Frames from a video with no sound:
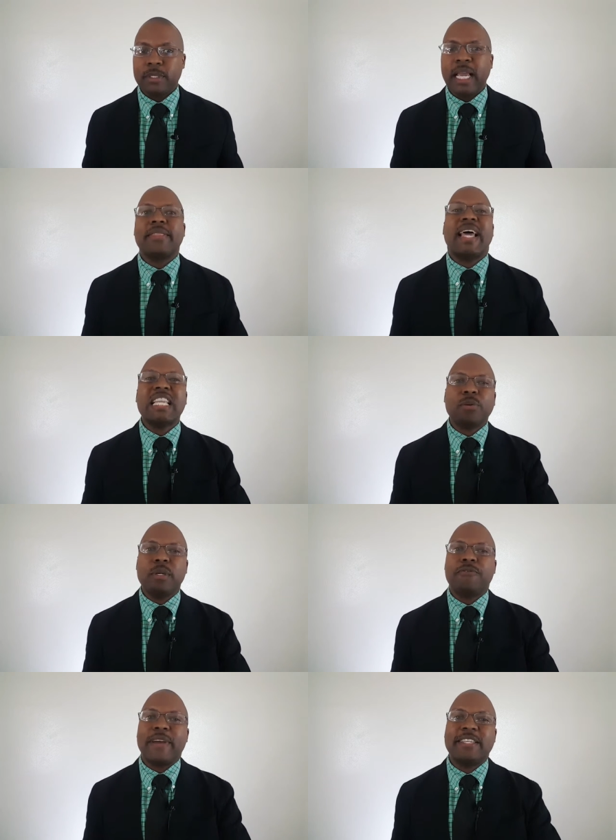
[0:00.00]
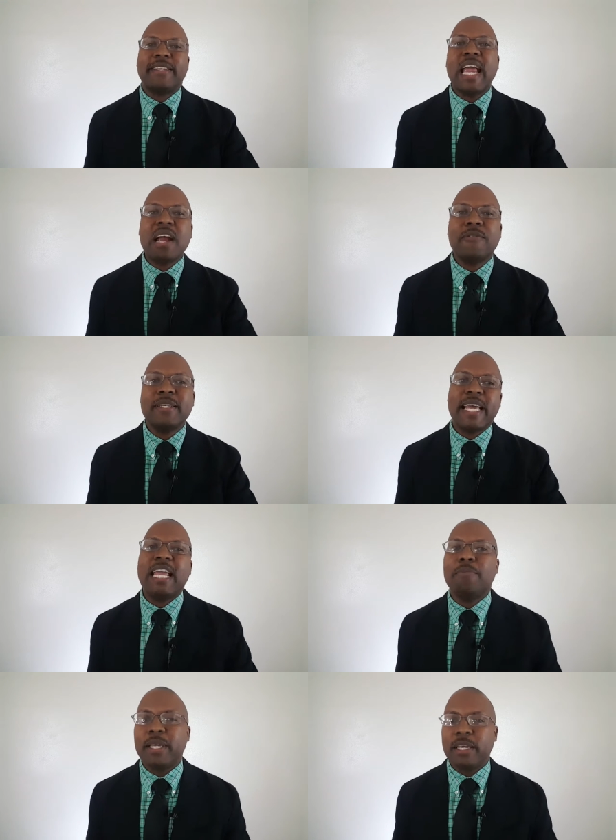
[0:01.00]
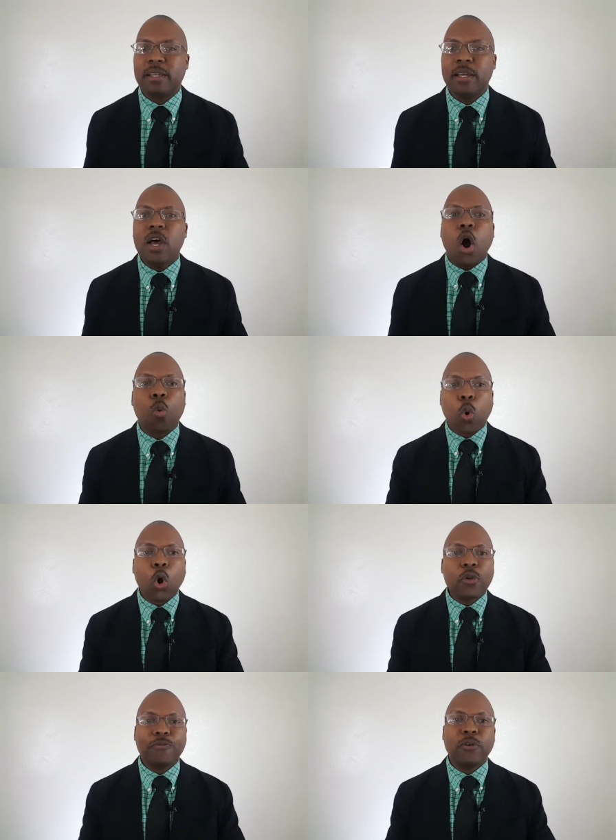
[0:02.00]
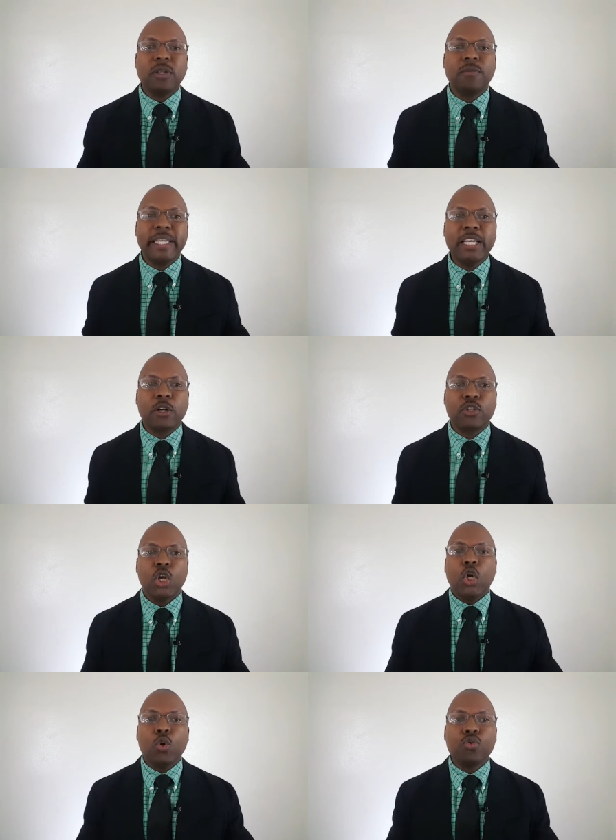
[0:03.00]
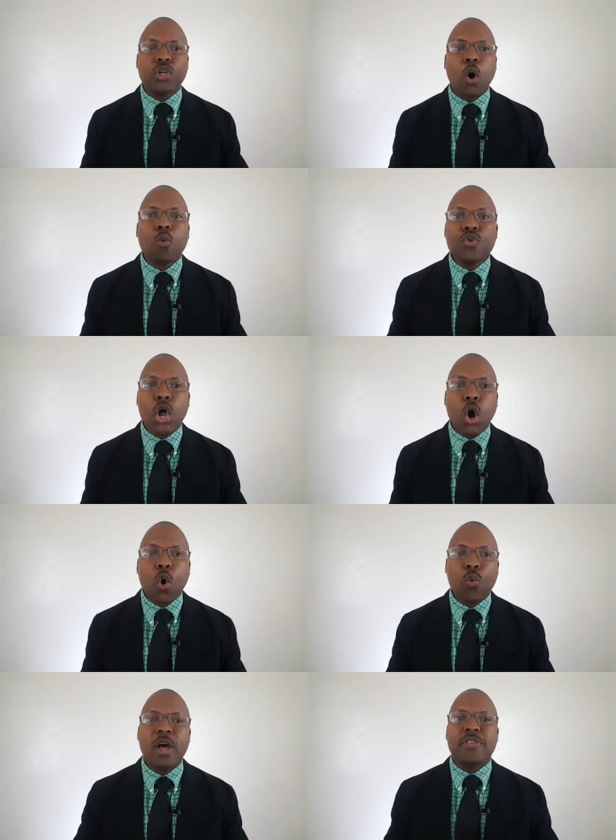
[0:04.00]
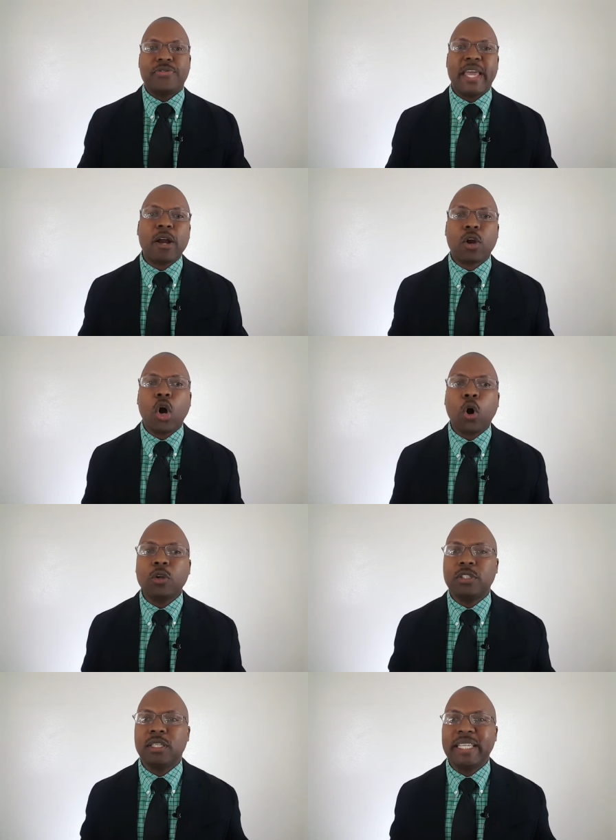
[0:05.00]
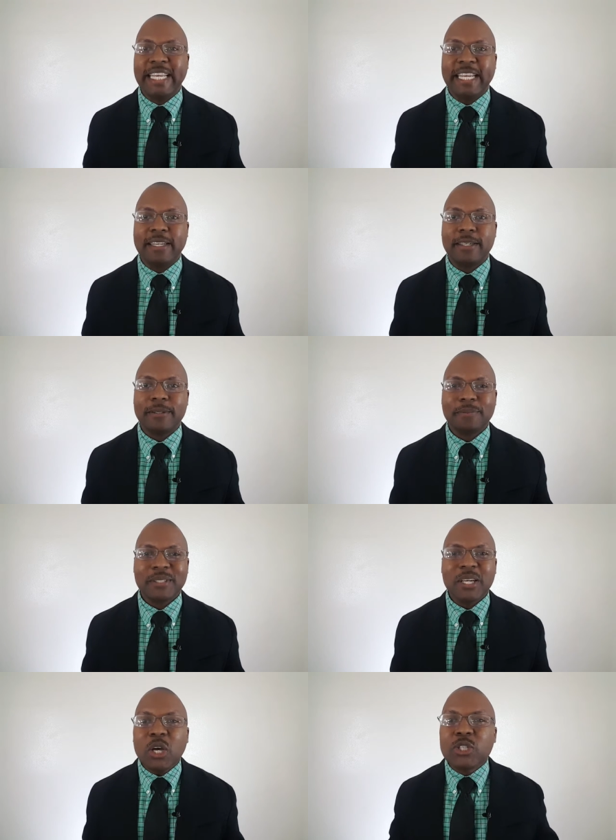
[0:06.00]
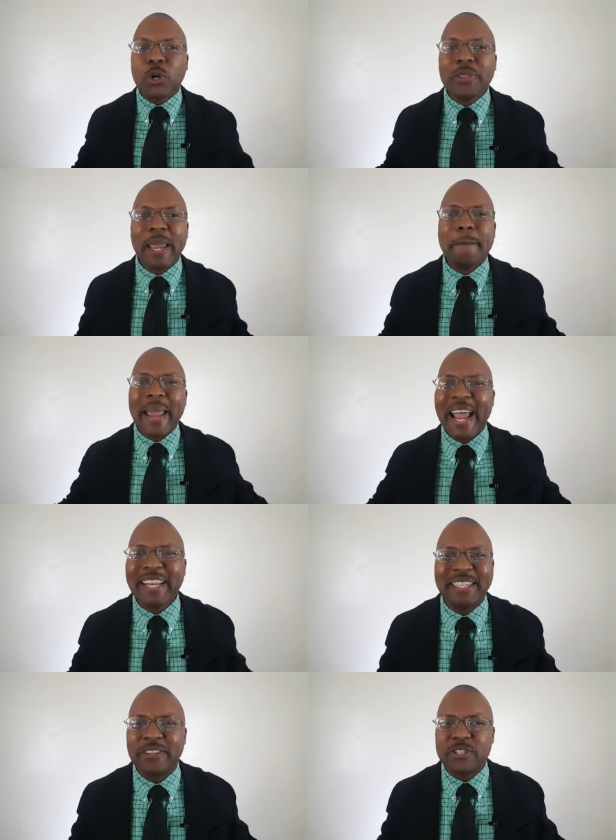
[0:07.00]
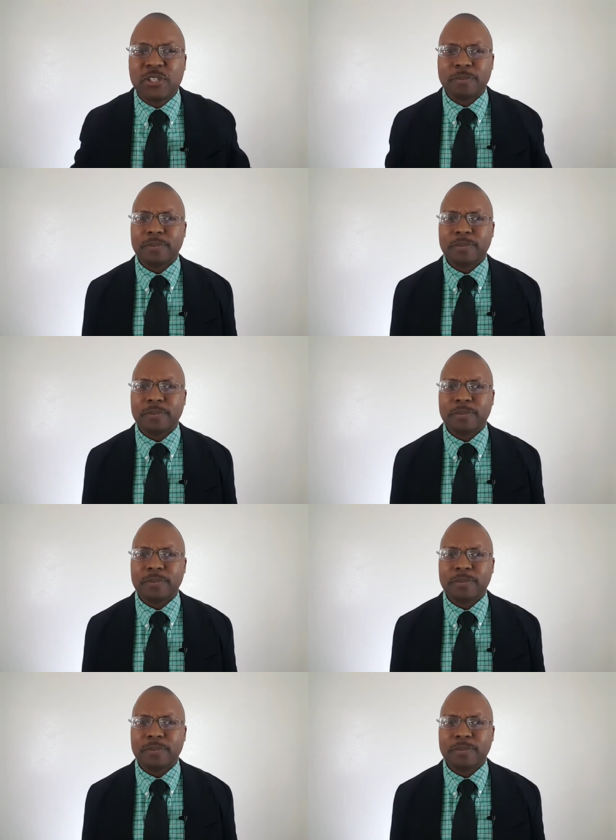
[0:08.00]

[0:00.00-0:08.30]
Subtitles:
And that's what we face every day, men. A world full of leaders who don't know that they are called to lead. So they manage.